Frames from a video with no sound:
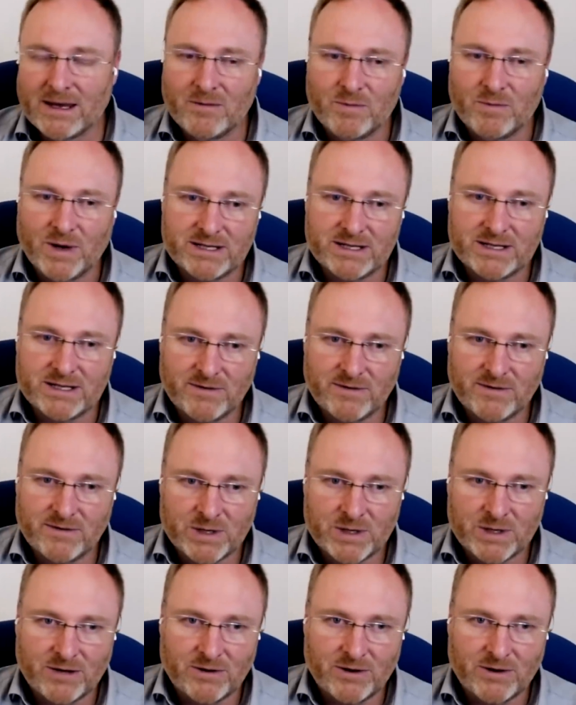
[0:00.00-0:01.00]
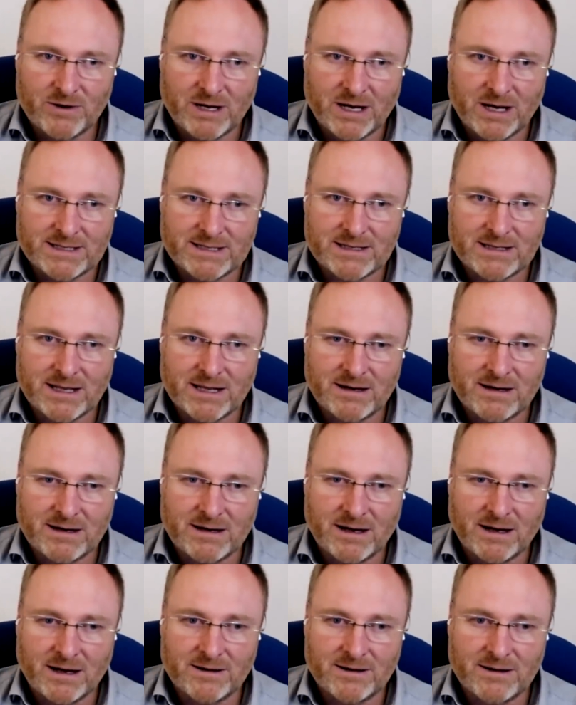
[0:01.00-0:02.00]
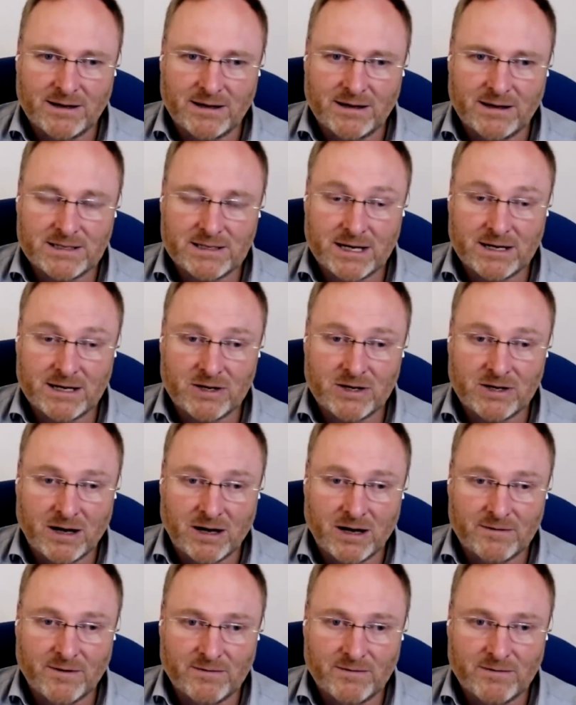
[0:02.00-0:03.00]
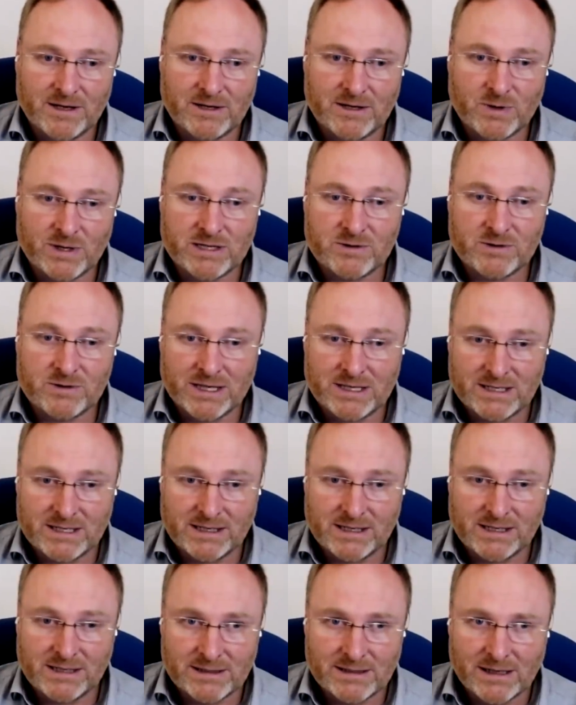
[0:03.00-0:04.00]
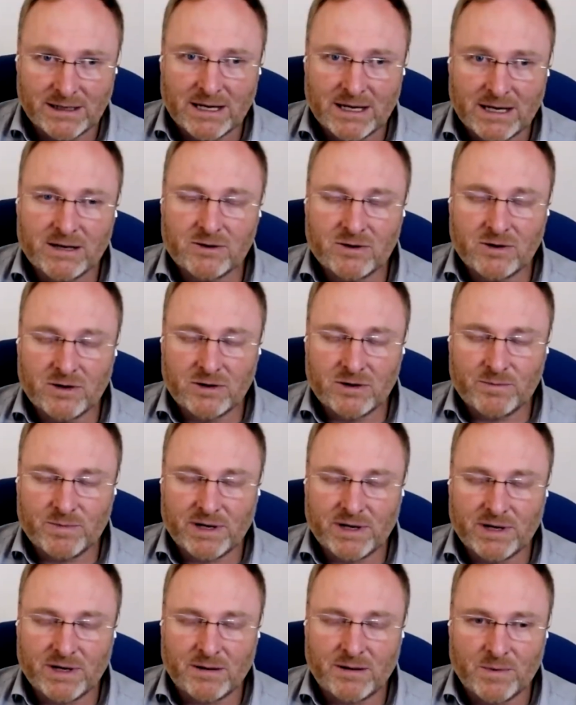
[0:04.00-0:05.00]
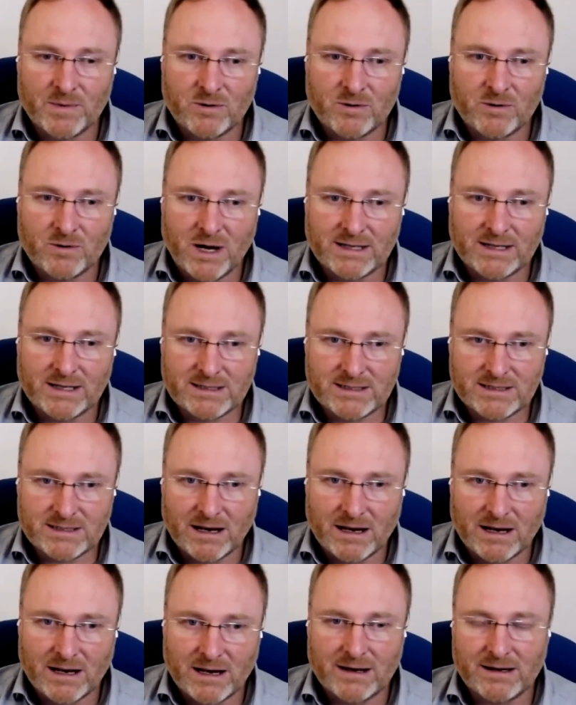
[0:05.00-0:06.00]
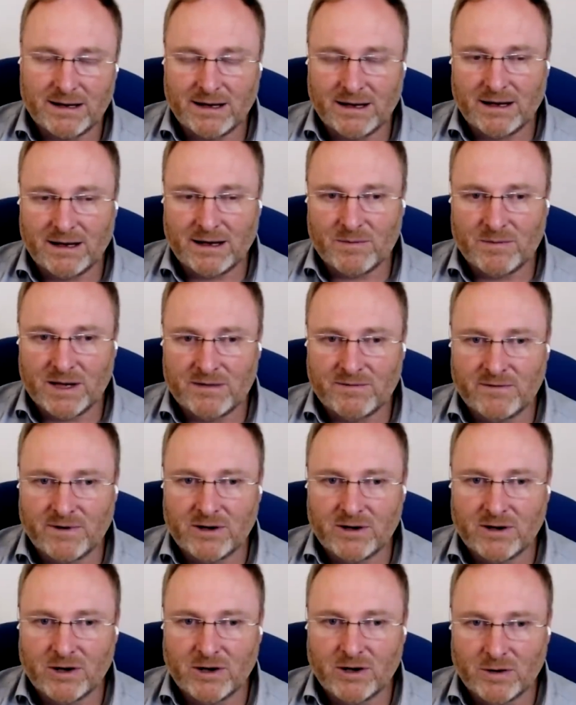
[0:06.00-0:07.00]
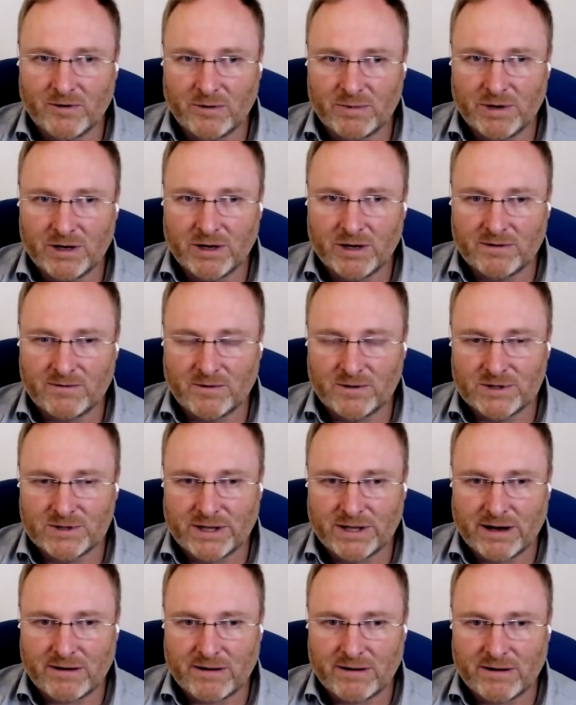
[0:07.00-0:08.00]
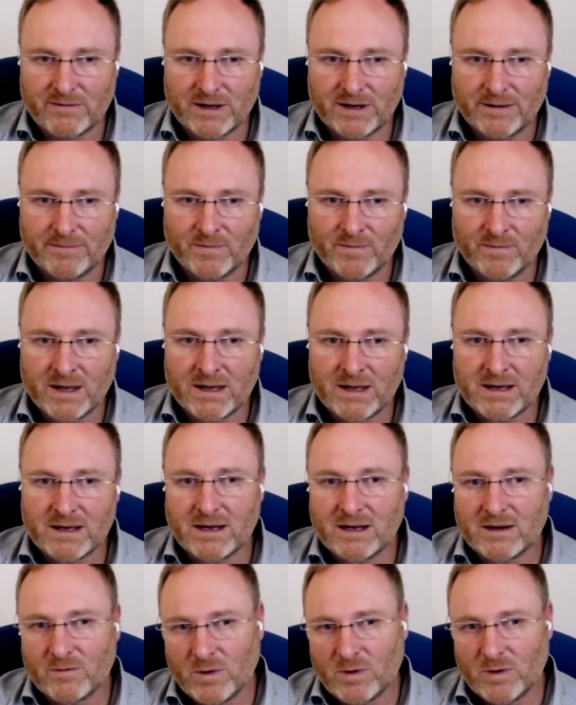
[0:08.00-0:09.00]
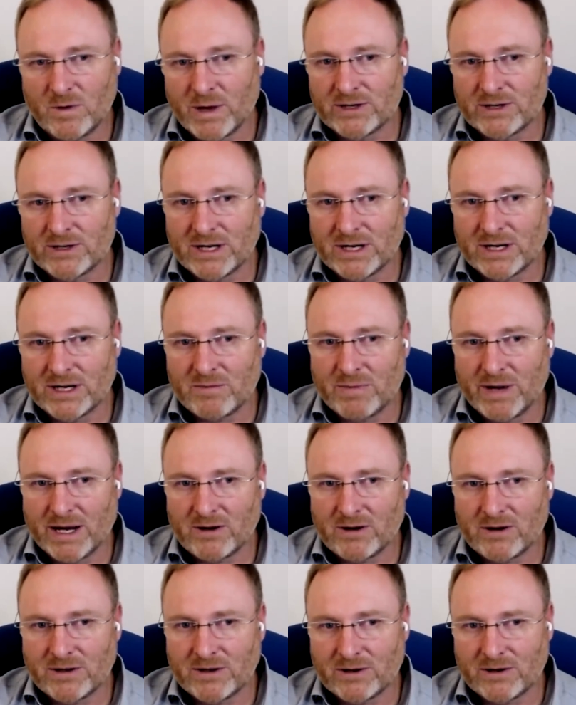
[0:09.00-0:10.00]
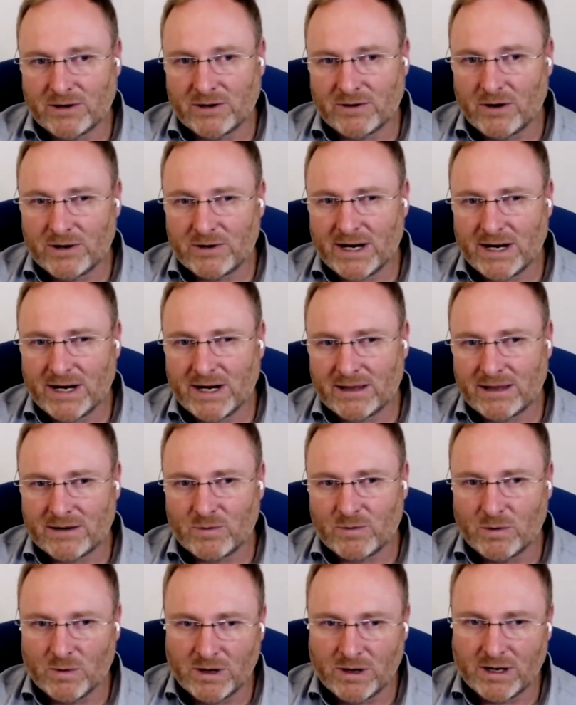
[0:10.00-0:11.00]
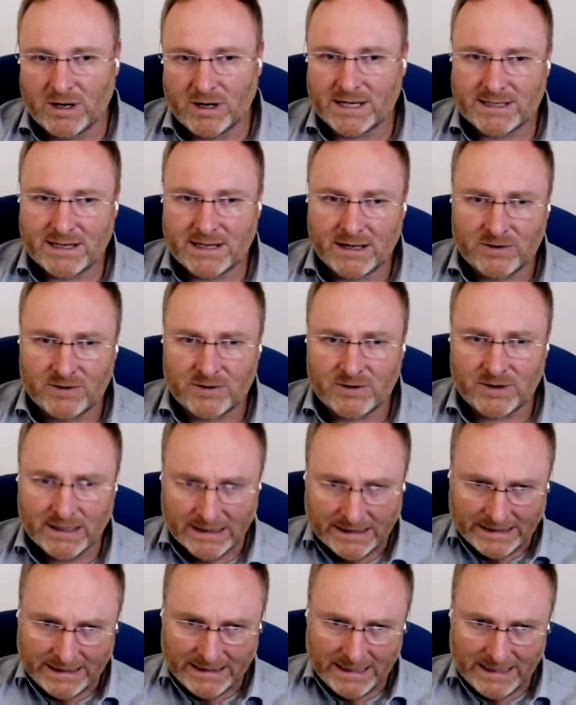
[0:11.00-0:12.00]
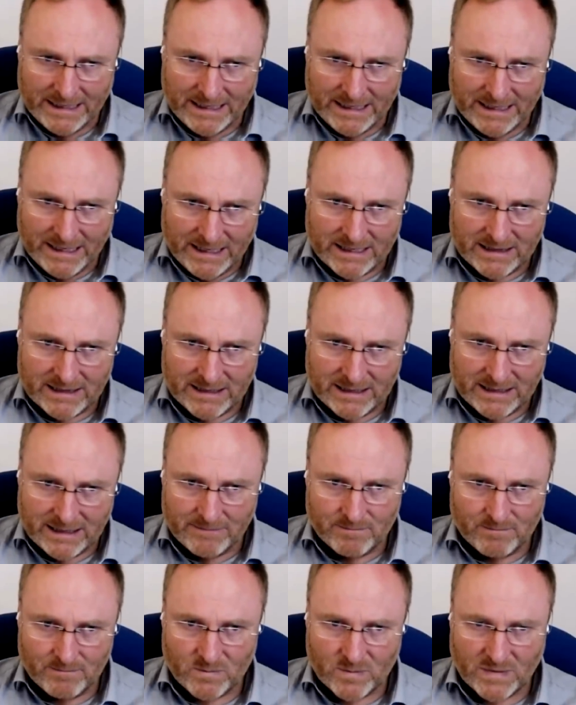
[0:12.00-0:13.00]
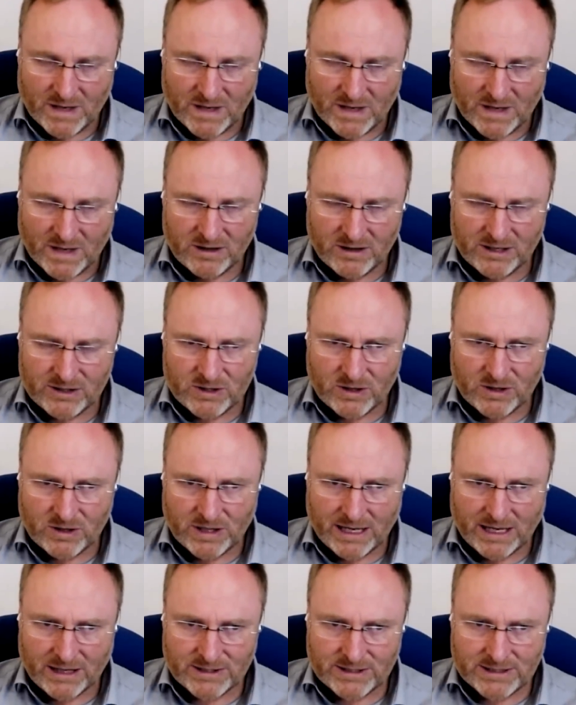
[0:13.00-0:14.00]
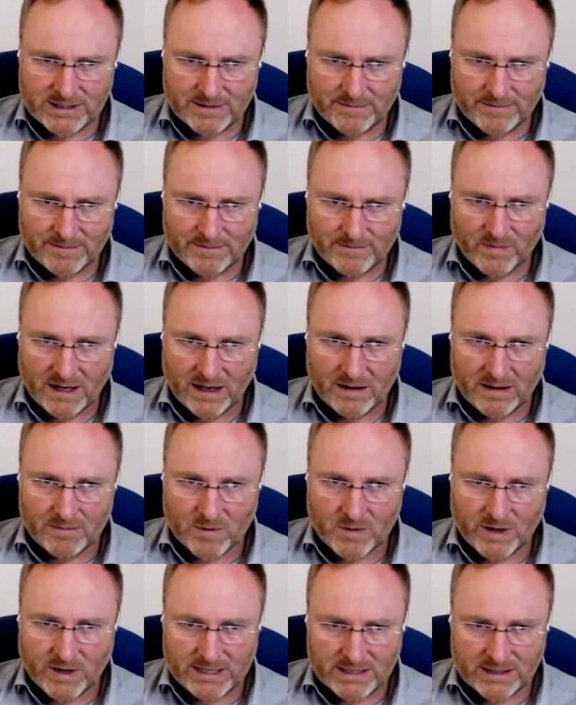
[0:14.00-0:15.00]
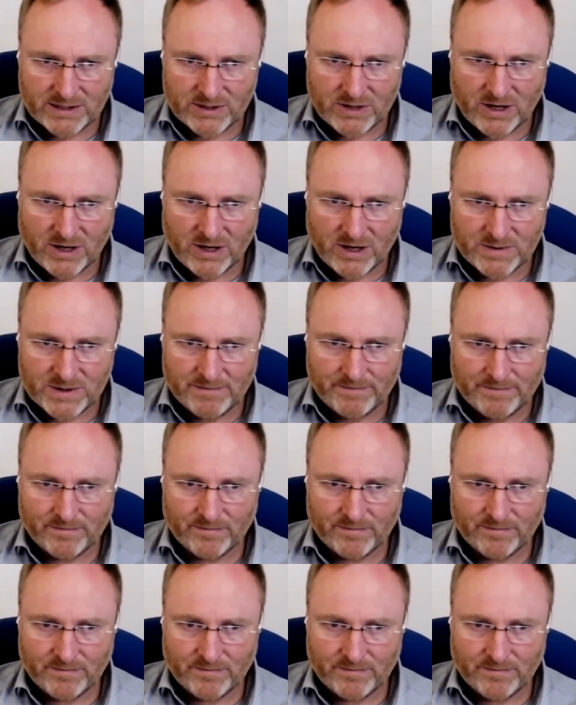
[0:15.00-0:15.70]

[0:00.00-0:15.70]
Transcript: But if it materializes, then the second half of the 2020s could become a quite stellar and very hopeful period for South Africa. If we manage to get back onto the growth track that we were as a country in the early 2000s, creating jobs,